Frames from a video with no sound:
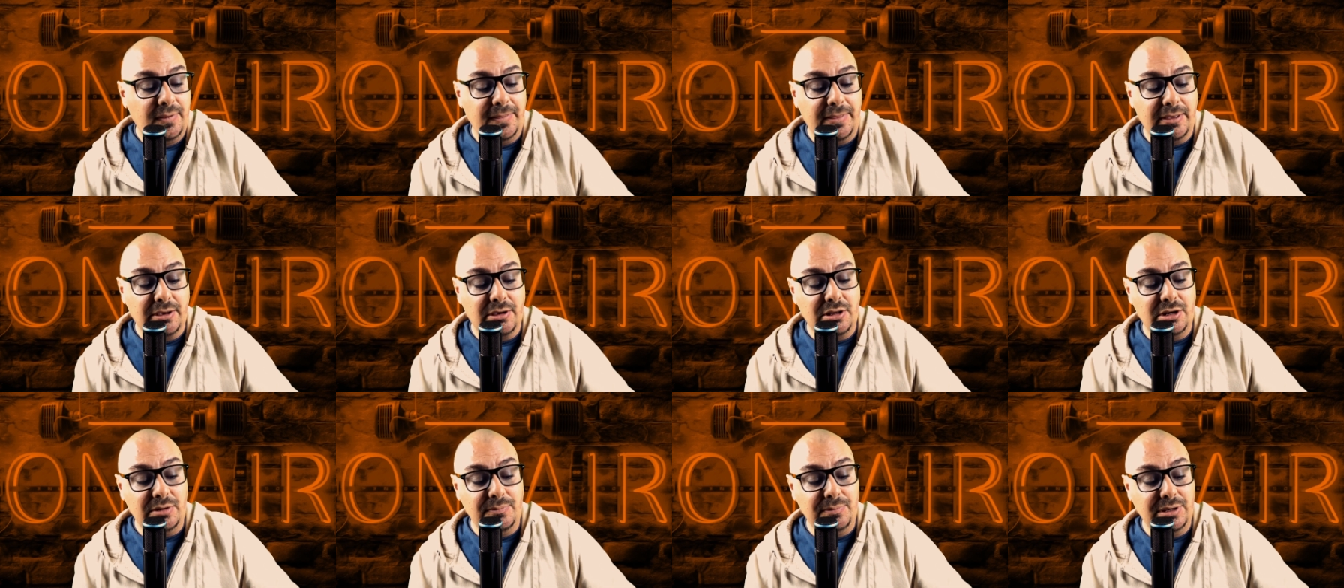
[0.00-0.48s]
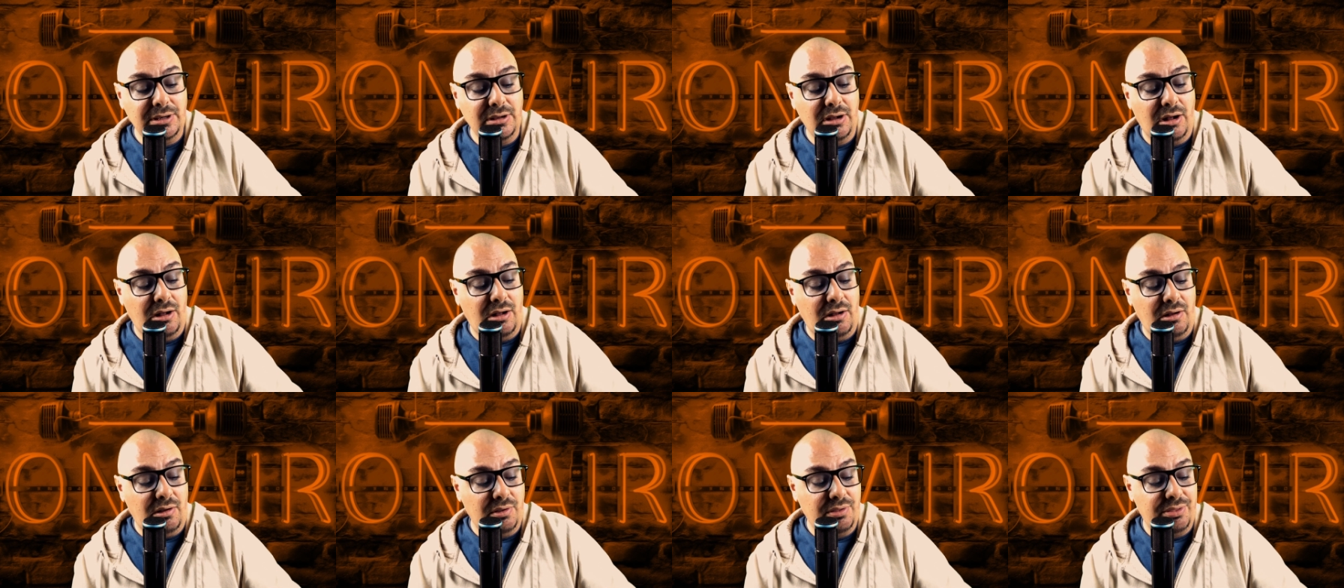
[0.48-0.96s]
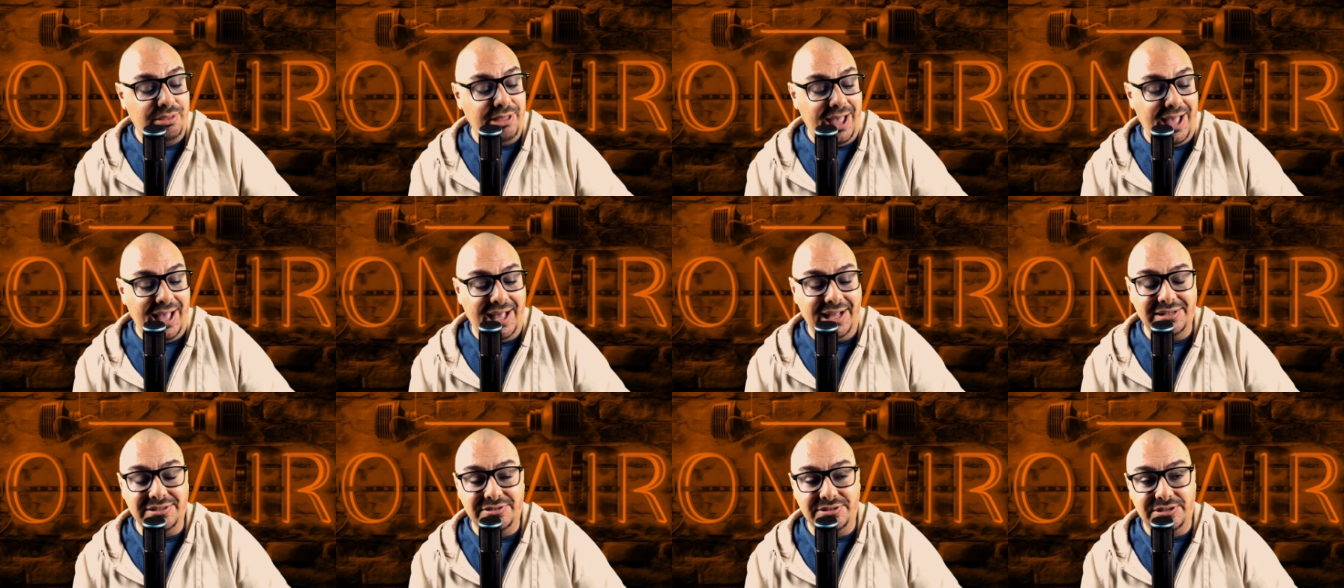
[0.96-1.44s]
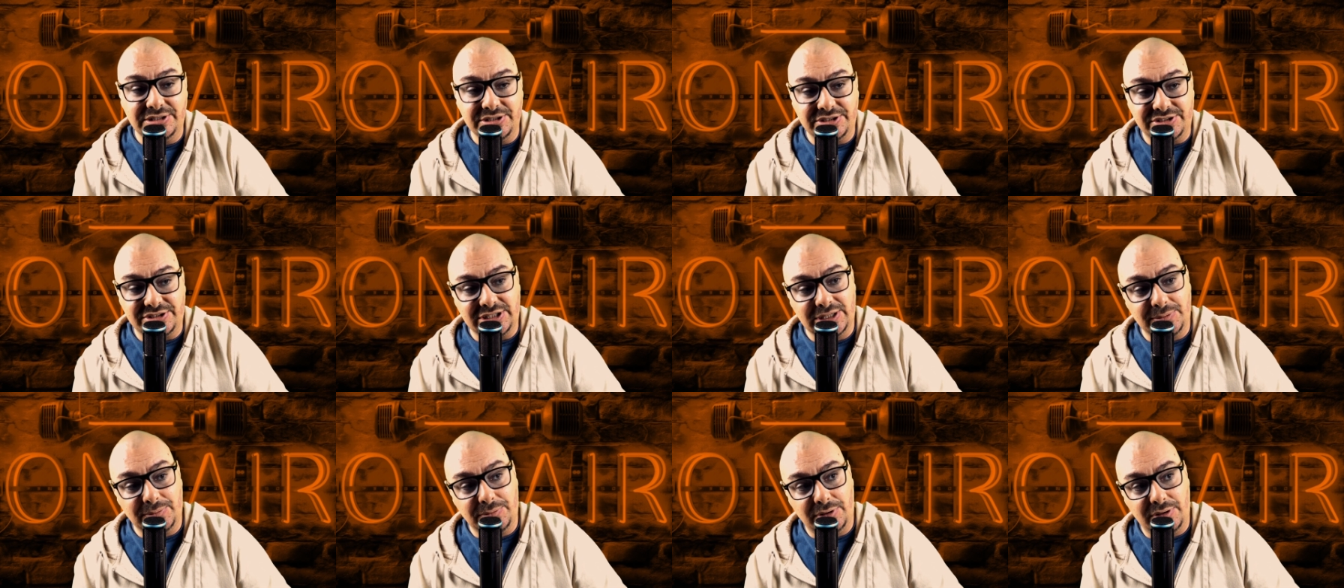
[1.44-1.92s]
they're going to be all that
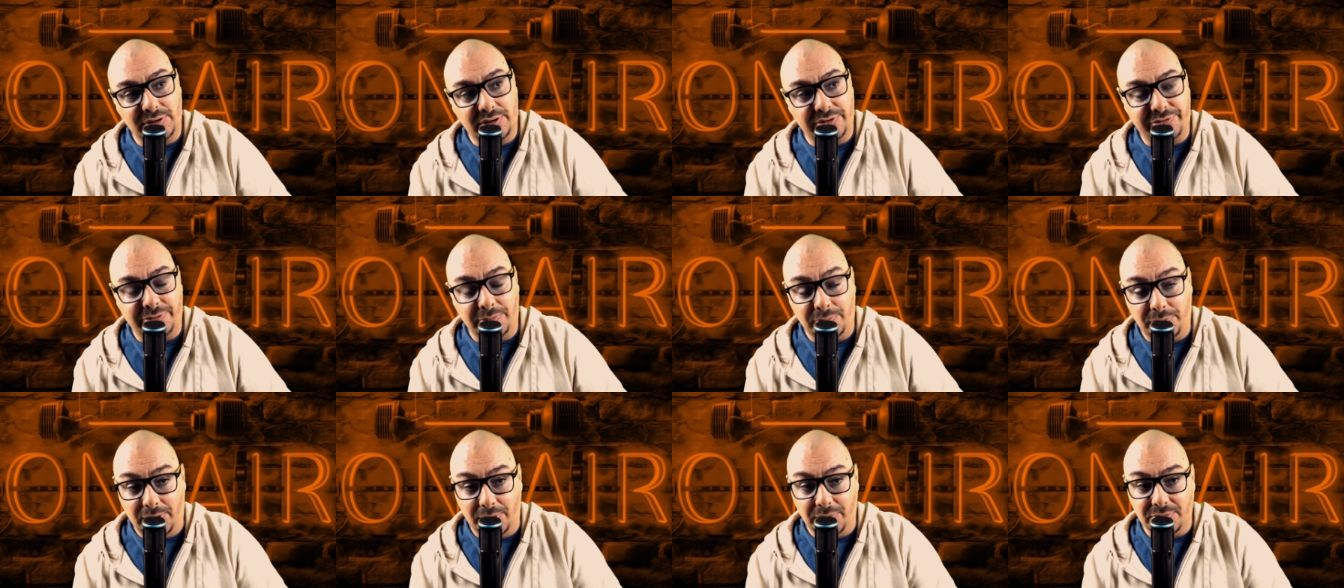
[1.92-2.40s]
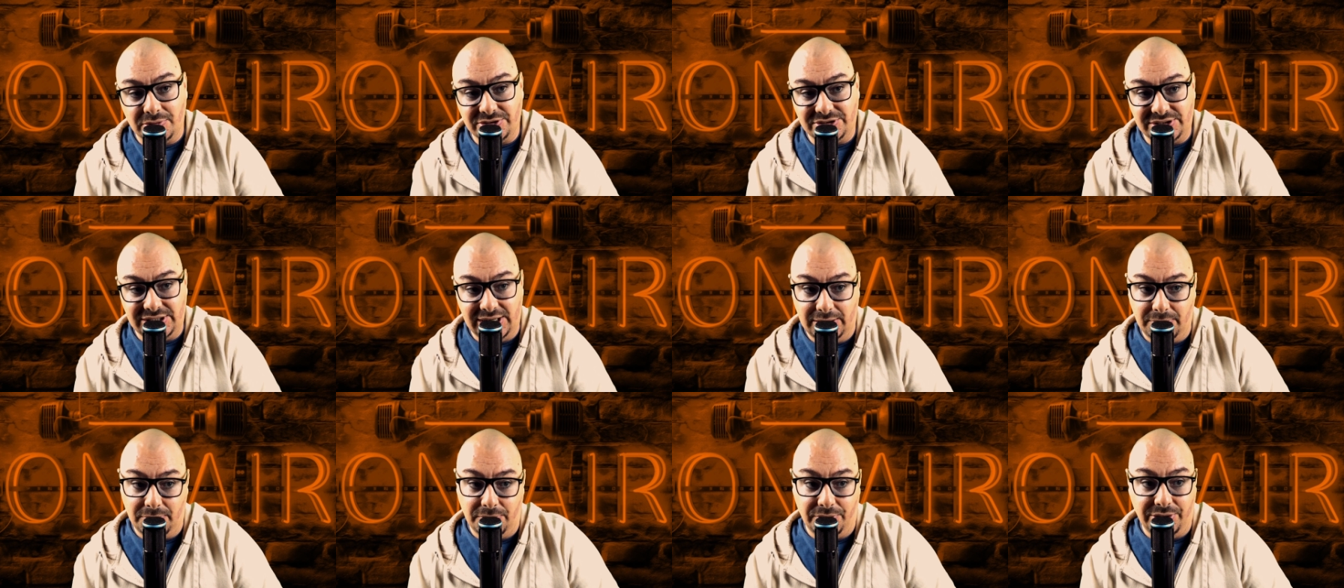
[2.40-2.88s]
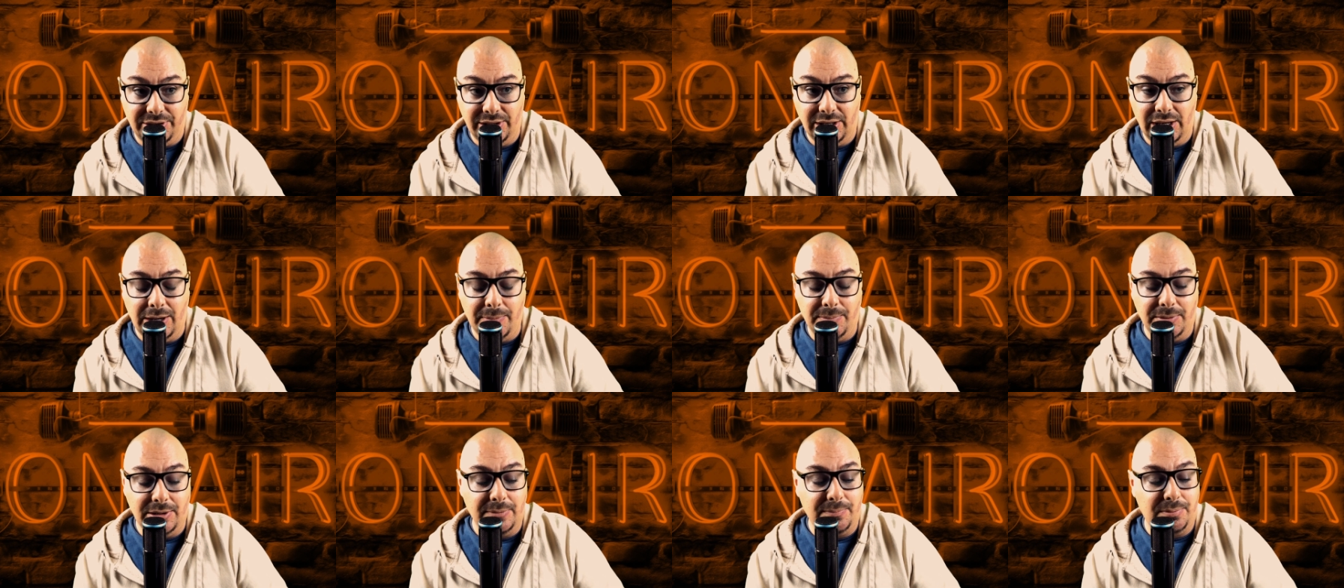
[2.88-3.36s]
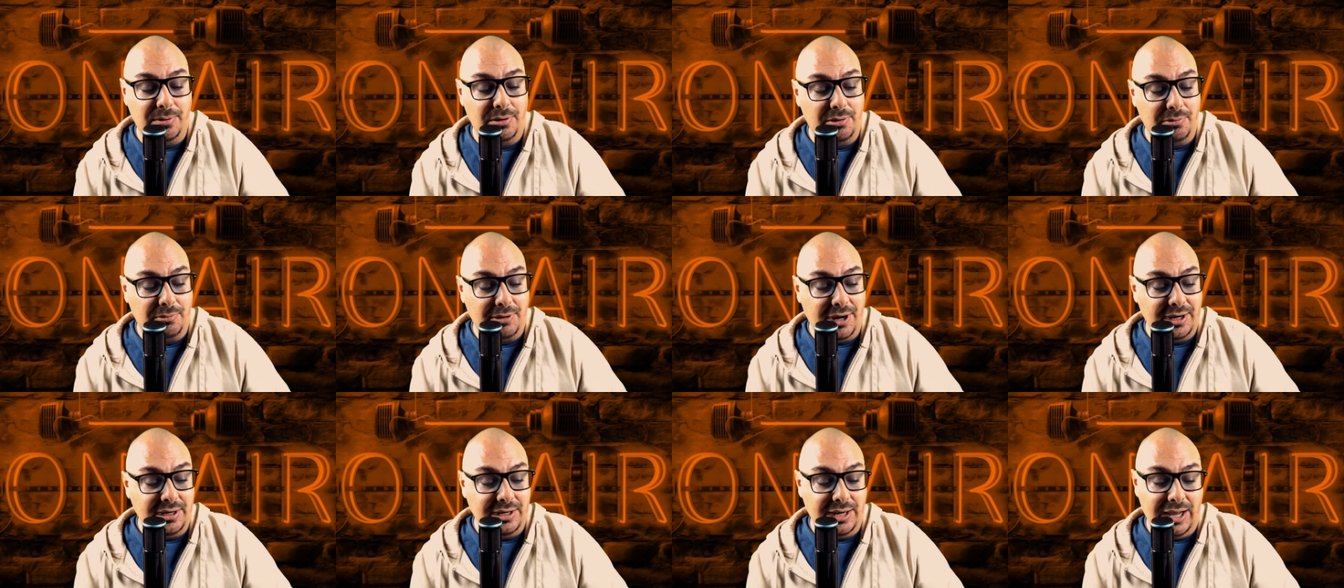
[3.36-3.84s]
dissimilar from what we're seeing with the AP poll
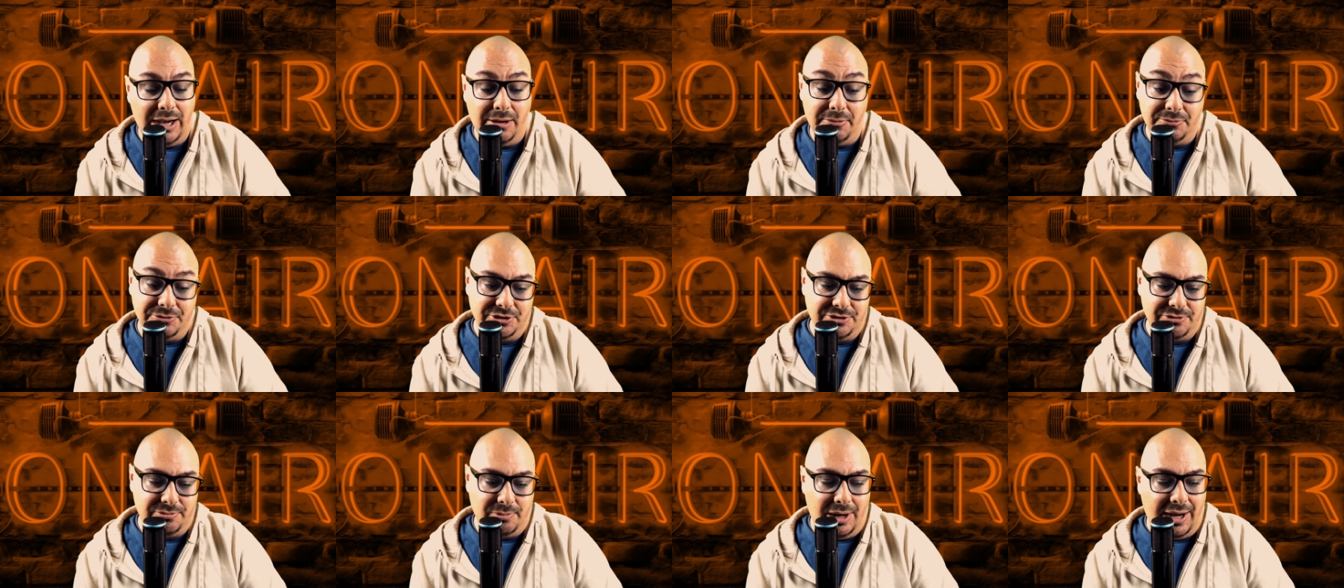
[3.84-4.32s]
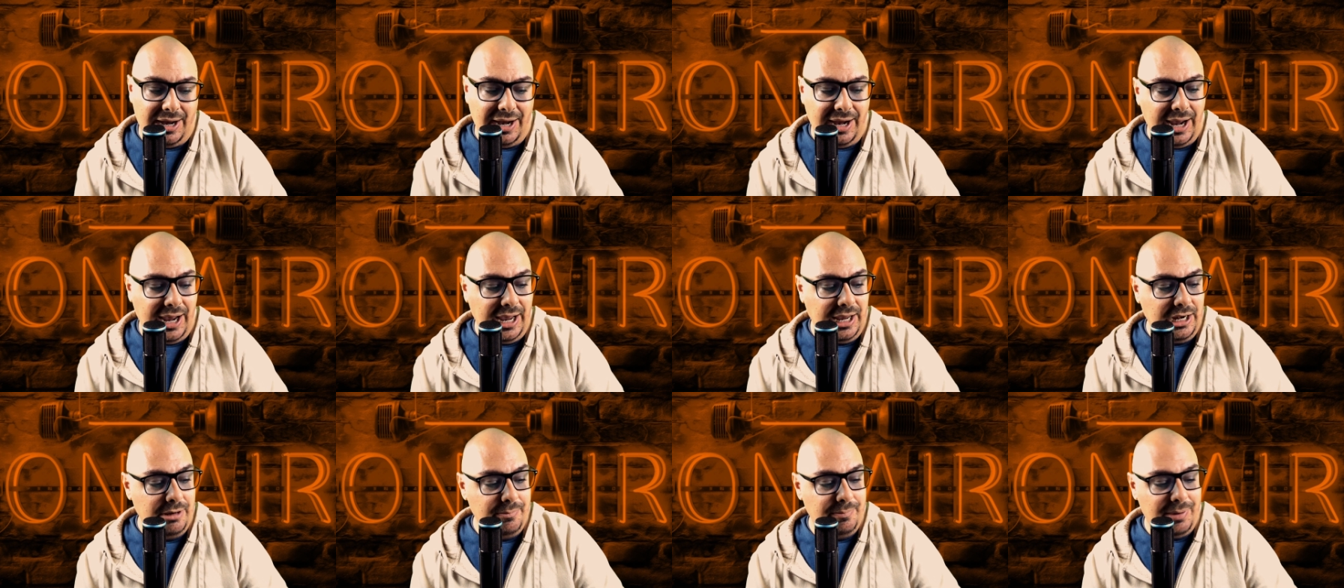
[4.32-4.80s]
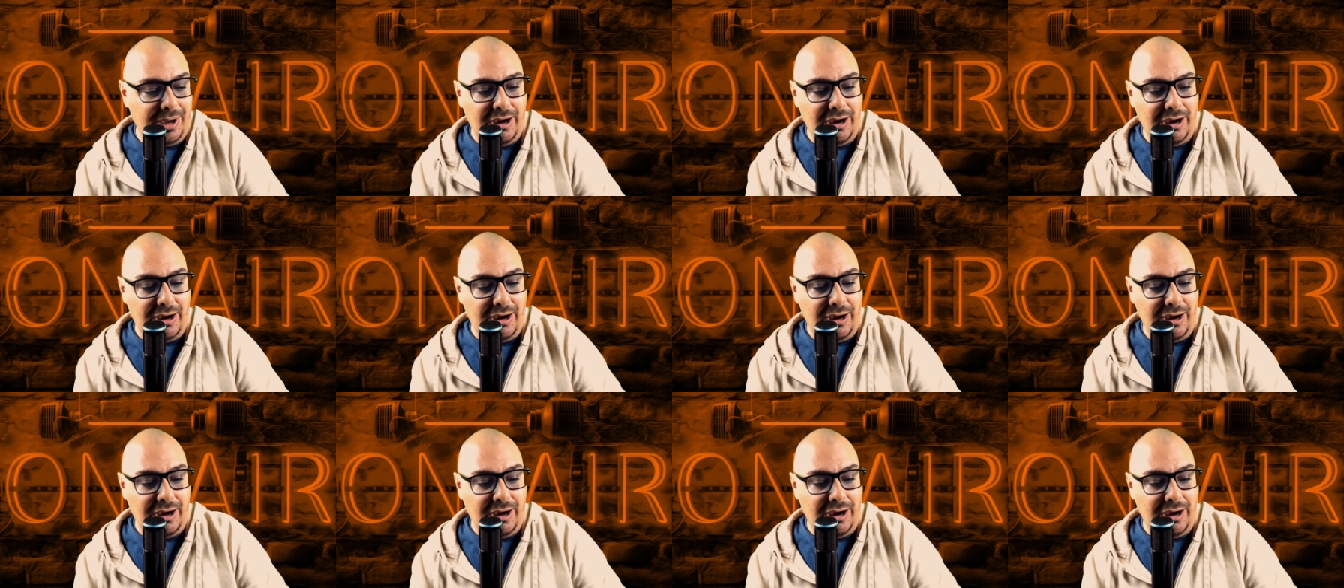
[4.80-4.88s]
right now, which is why I hate it.